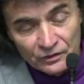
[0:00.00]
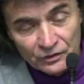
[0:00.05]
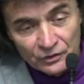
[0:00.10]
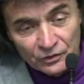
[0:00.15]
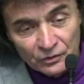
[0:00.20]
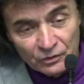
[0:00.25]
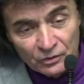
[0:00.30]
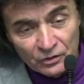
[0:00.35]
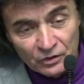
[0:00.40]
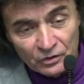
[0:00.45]

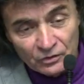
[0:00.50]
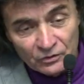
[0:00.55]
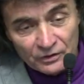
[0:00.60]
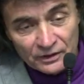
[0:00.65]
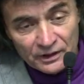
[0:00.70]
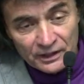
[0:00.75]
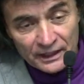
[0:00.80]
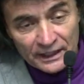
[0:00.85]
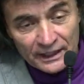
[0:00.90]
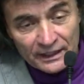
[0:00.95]
You wrote,
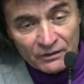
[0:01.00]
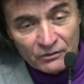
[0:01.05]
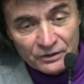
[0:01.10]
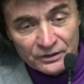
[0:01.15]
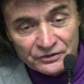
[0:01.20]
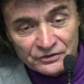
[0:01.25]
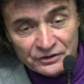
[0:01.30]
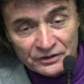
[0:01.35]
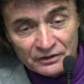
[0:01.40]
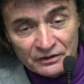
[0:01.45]
"How
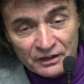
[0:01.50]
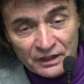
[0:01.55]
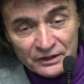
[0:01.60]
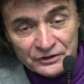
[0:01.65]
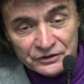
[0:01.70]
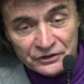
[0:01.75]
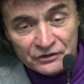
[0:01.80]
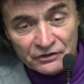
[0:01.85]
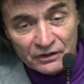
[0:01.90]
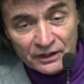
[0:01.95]
is it
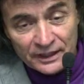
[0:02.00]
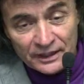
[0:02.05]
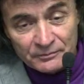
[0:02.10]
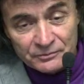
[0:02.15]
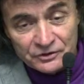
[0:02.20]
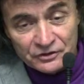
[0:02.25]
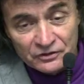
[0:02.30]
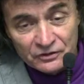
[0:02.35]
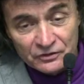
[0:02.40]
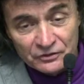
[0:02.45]
logical
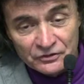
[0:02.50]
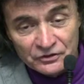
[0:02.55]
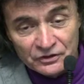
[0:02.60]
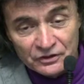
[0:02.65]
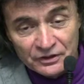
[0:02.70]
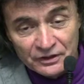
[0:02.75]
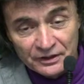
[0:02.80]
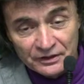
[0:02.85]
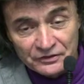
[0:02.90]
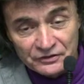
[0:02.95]
absolutes
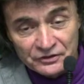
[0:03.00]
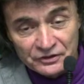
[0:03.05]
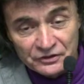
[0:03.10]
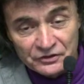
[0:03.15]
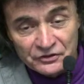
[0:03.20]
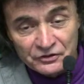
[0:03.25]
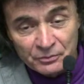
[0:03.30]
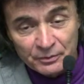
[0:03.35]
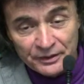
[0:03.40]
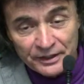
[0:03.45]
could
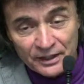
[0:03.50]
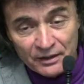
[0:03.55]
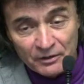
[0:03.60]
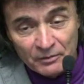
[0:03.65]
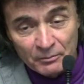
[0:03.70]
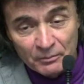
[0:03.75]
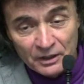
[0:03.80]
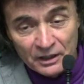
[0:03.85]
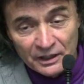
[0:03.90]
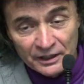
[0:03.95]
exist without a
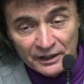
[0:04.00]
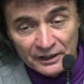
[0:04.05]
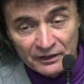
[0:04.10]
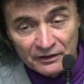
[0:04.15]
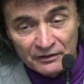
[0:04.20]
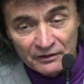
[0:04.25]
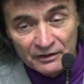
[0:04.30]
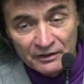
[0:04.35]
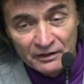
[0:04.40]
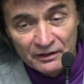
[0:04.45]

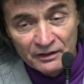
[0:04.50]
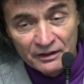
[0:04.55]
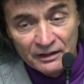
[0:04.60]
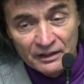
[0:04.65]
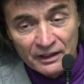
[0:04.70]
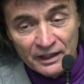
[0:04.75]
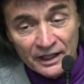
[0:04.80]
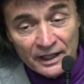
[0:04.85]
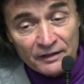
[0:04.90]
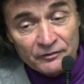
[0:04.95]
mind?
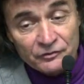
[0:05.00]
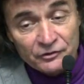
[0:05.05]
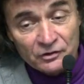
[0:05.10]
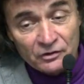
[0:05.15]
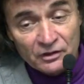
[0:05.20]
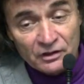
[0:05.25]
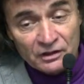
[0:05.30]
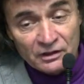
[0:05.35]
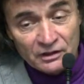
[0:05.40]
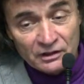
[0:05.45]

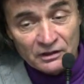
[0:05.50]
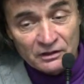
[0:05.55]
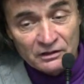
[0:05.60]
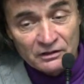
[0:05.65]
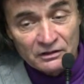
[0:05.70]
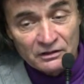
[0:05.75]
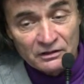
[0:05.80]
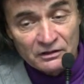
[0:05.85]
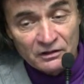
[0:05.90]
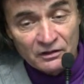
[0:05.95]
After all,
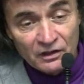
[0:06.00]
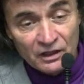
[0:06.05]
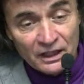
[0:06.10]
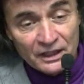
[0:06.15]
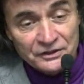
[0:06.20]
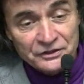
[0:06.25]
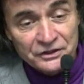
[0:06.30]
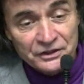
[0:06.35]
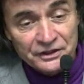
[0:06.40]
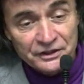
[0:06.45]

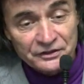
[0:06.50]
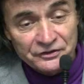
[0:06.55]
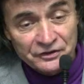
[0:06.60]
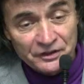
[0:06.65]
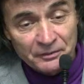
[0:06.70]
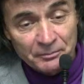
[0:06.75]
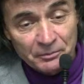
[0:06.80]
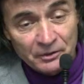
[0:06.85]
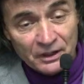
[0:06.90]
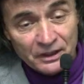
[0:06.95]
logic is
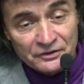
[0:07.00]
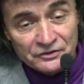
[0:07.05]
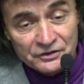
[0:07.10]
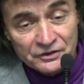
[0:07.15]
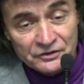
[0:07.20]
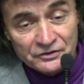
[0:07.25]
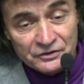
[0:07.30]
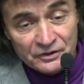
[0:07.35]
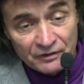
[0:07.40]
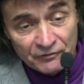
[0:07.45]
a
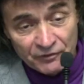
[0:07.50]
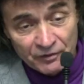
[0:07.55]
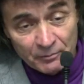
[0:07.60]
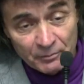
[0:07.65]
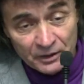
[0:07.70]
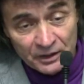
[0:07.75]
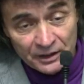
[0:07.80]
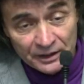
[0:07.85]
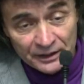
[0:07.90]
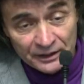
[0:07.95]
process of the
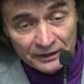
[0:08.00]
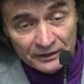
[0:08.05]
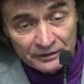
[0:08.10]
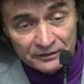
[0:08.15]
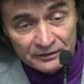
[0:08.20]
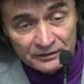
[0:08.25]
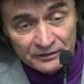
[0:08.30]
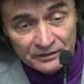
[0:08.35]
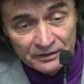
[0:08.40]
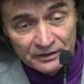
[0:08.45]

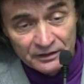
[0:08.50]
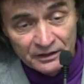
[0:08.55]
mind."